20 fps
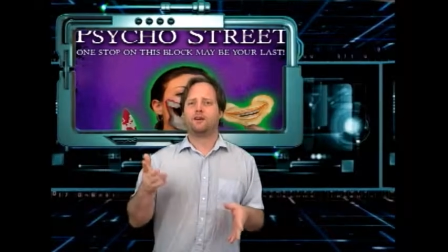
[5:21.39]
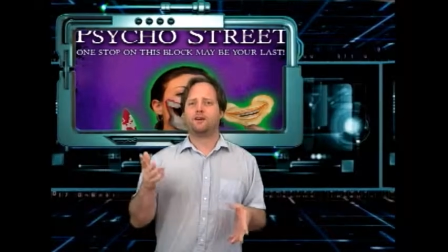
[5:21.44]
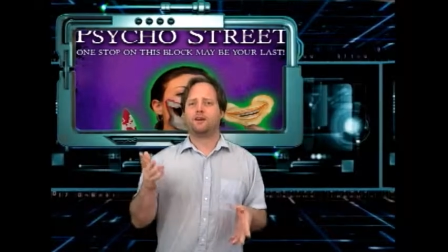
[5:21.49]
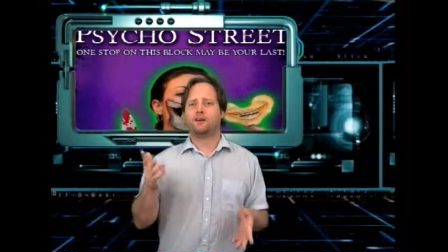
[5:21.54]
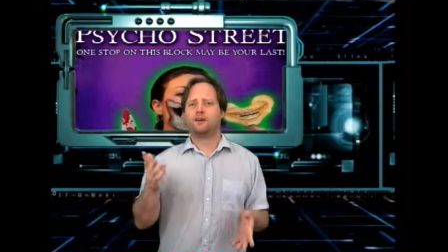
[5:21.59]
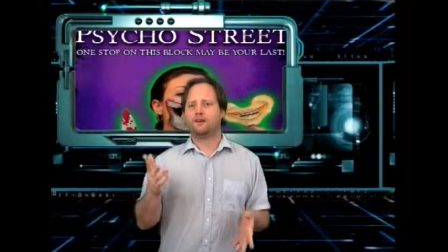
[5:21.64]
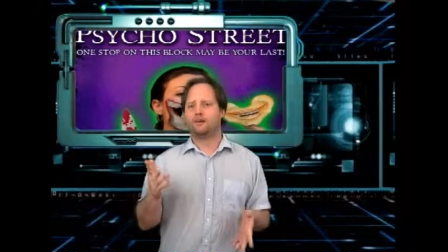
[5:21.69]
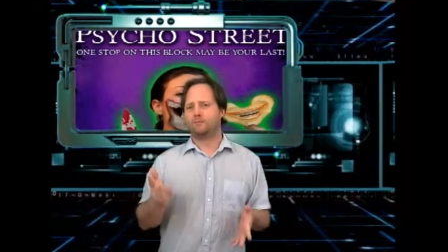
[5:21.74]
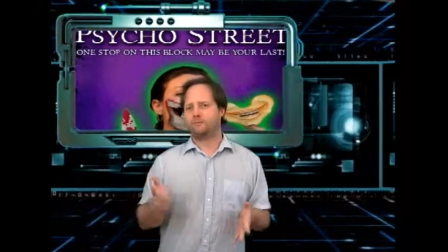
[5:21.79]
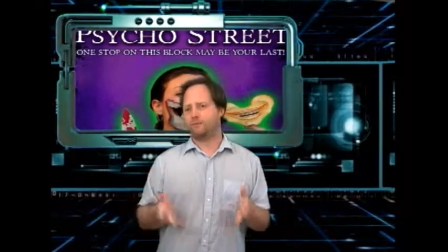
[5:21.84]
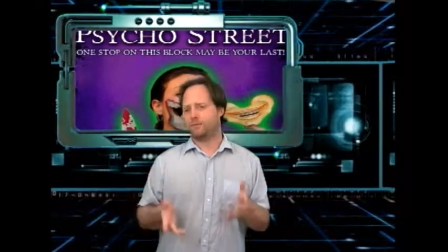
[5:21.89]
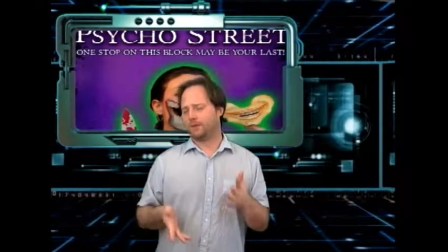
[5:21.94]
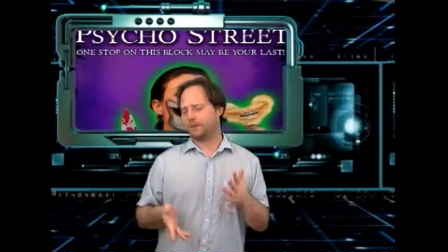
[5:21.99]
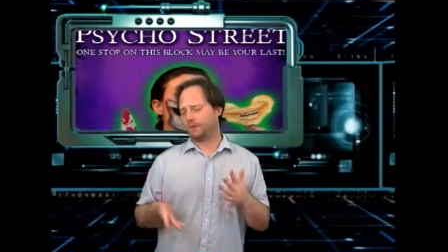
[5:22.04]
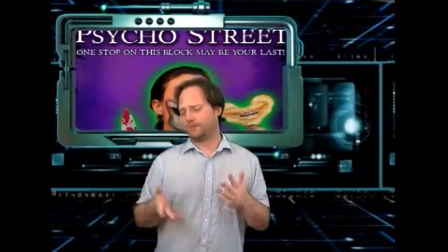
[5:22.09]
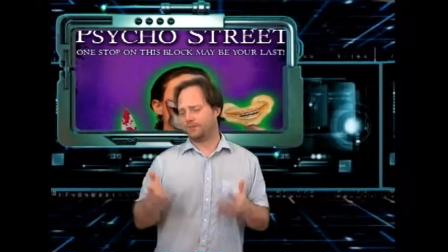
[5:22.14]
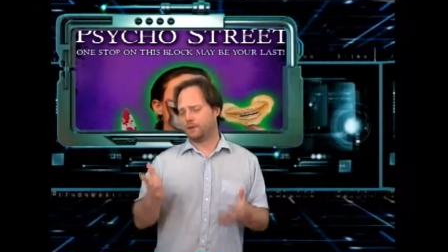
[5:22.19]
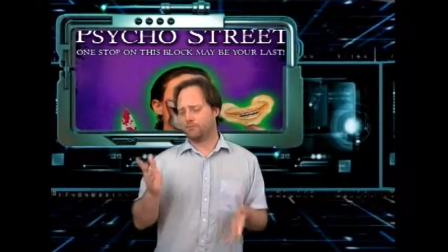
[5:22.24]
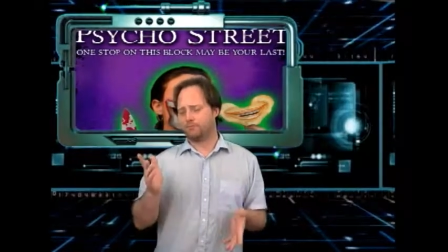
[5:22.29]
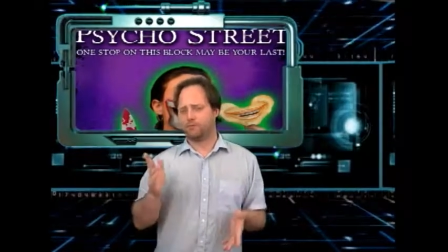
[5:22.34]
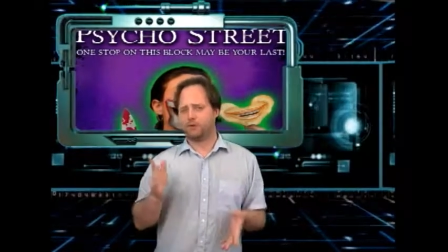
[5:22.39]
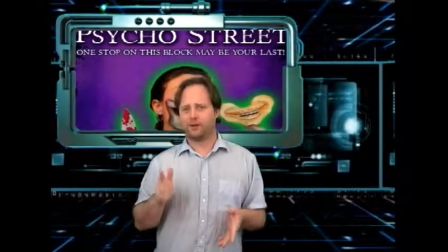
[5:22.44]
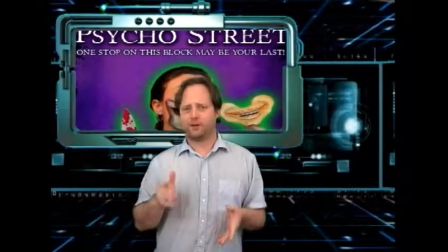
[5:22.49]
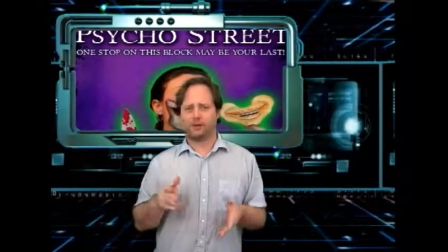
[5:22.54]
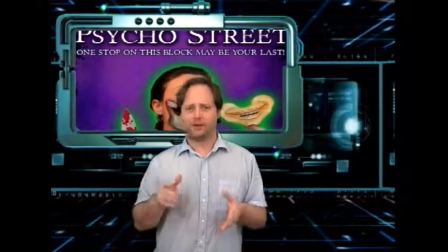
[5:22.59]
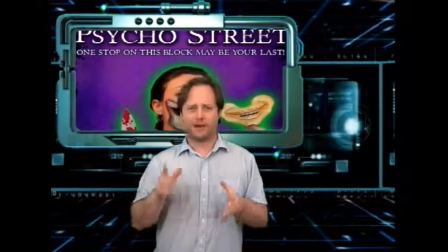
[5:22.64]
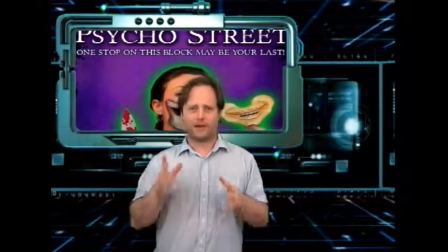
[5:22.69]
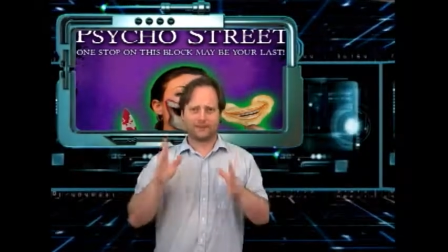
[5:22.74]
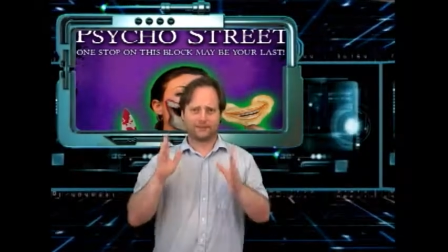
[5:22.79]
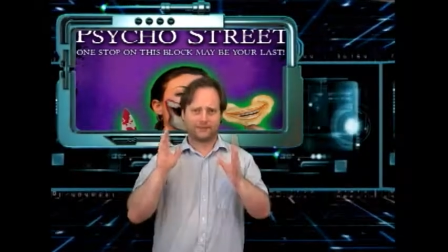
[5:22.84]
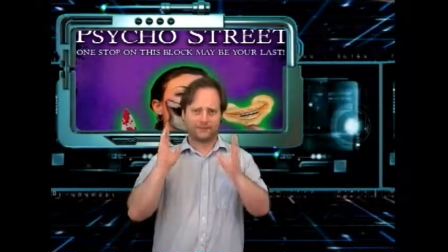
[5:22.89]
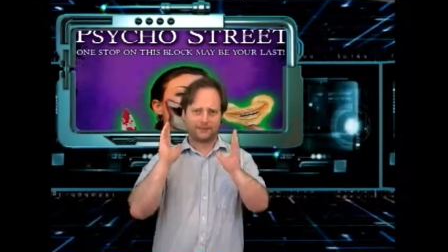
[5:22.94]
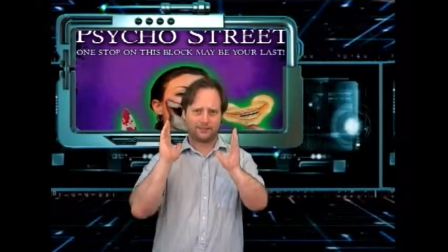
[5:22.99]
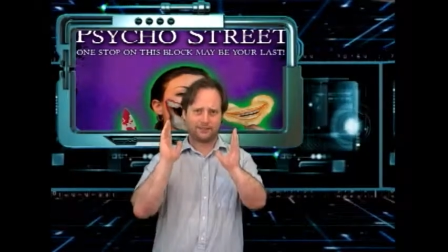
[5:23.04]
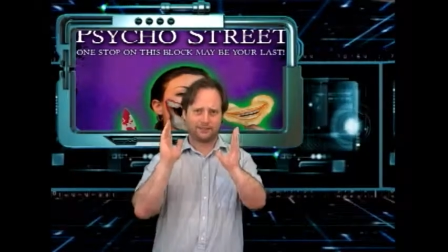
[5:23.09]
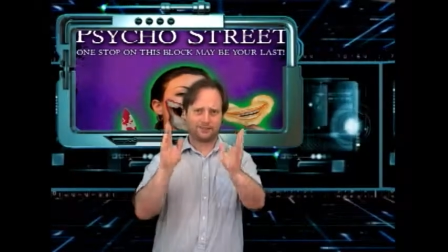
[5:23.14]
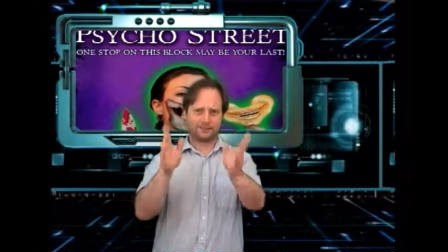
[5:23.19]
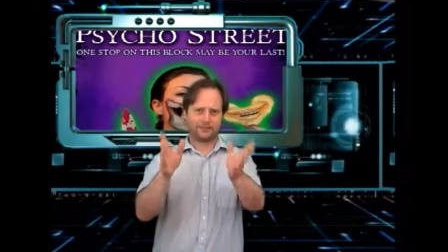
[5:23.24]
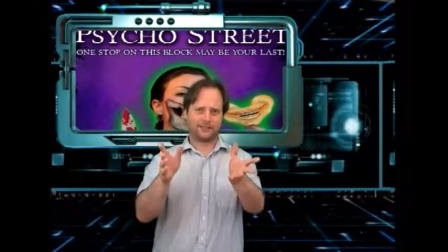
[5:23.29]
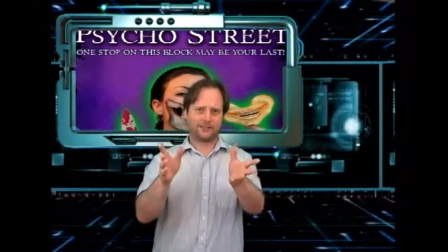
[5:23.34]
Ends up realizing
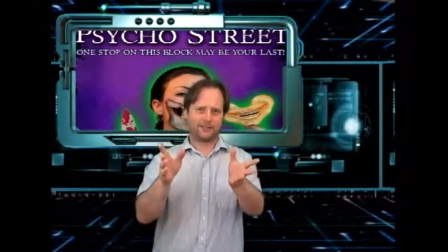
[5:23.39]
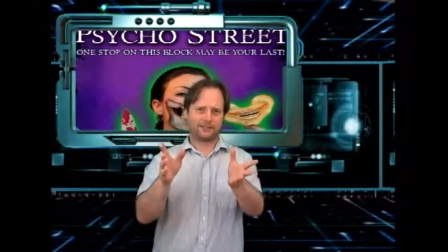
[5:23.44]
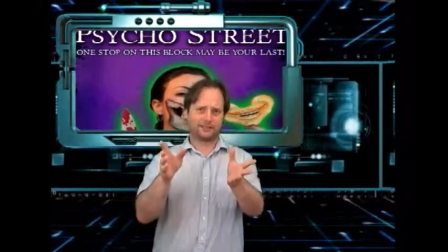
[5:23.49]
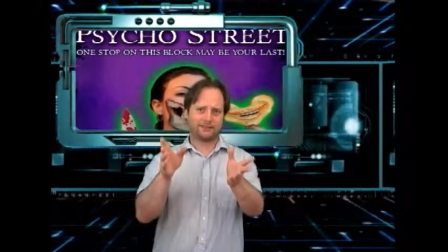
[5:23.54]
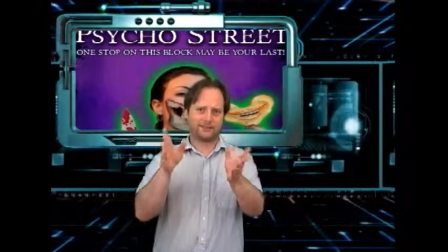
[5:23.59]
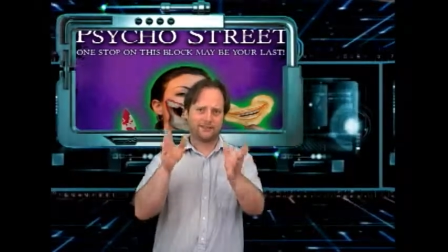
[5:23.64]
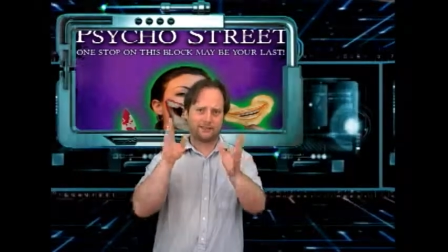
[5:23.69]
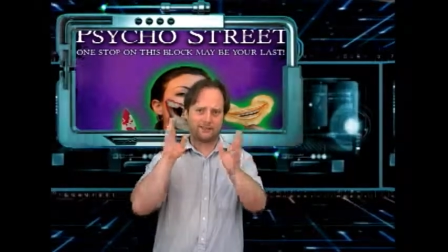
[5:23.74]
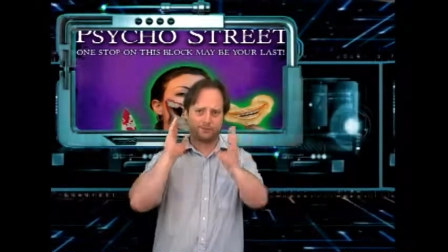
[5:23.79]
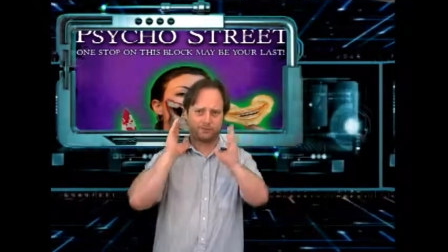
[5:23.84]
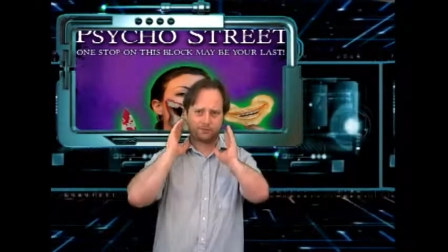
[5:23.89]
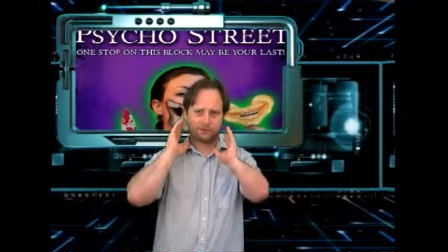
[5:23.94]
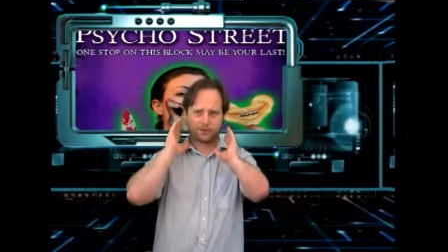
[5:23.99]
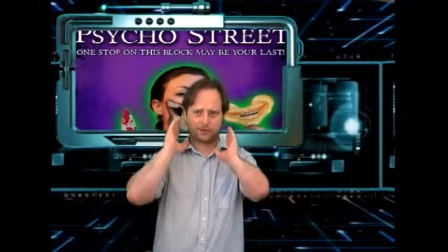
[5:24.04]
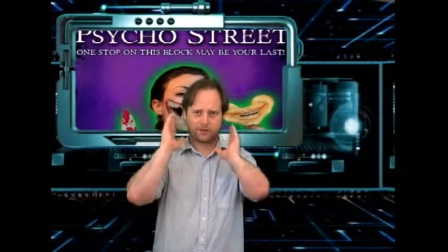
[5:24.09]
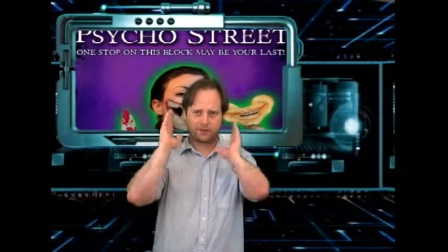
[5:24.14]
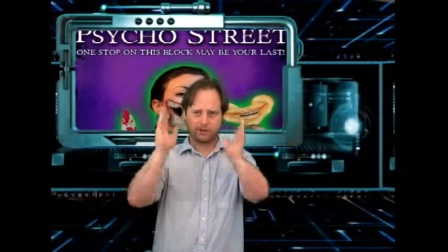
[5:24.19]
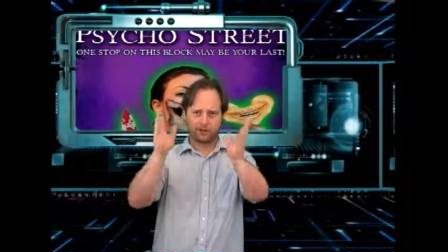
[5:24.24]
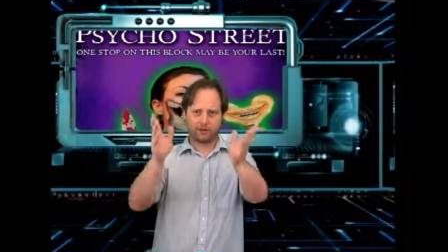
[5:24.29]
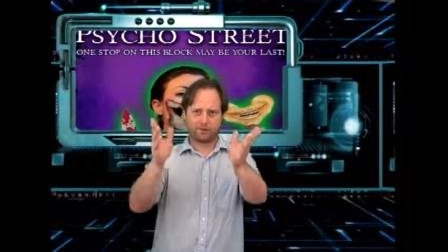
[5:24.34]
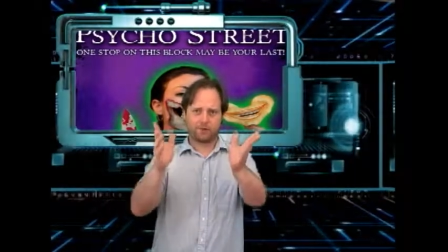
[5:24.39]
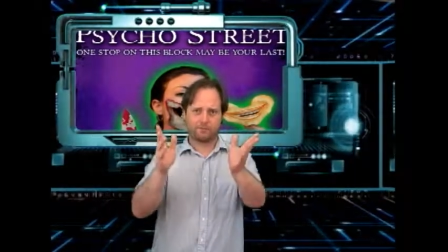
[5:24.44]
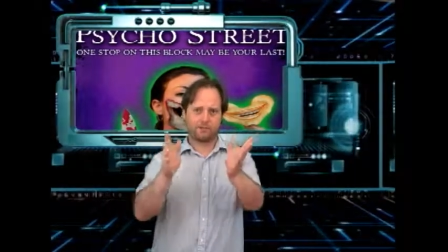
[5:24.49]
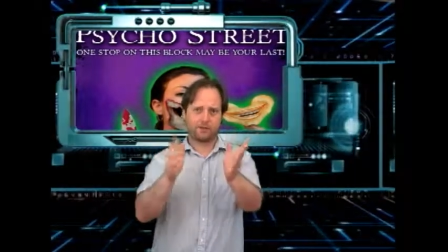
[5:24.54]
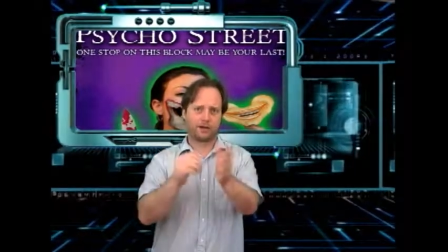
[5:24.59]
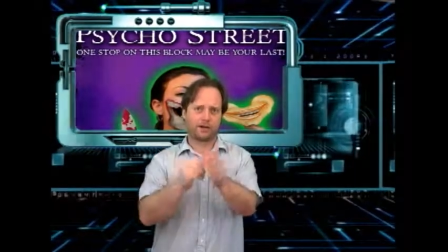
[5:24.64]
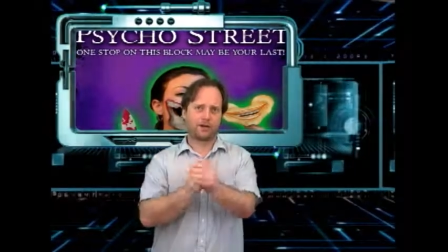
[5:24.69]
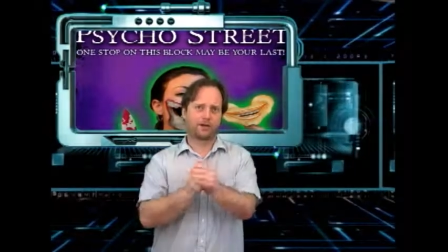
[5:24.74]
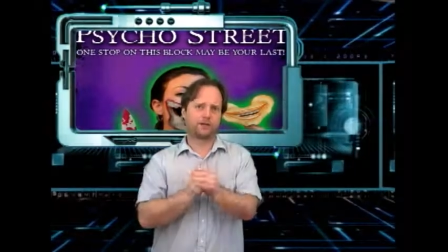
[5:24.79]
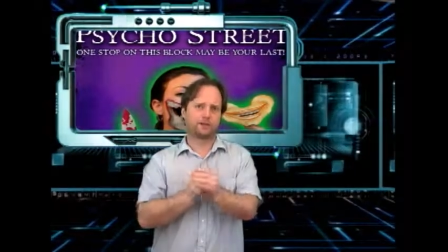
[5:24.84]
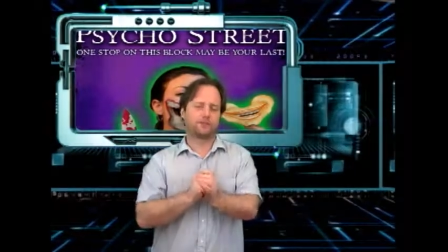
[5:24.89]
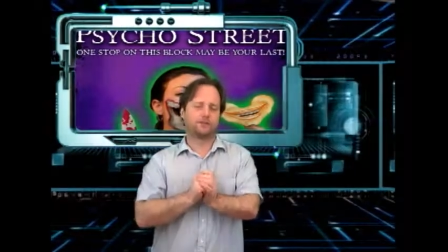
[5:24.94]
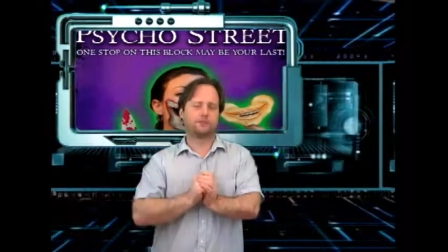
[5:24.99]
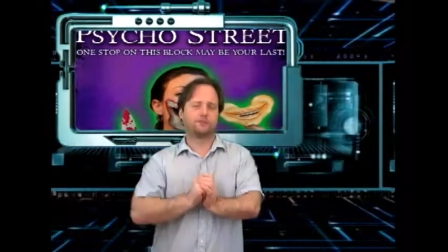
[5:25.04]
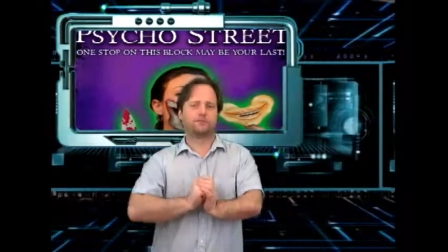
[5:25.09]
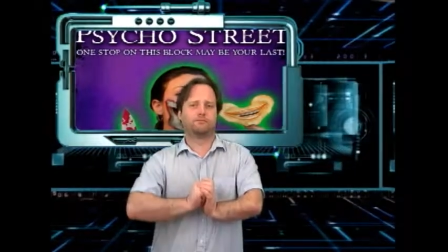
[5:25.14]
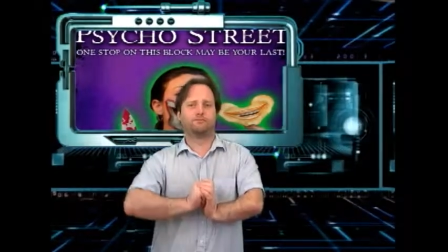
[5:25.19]
and seeing scenes where, you know, her parents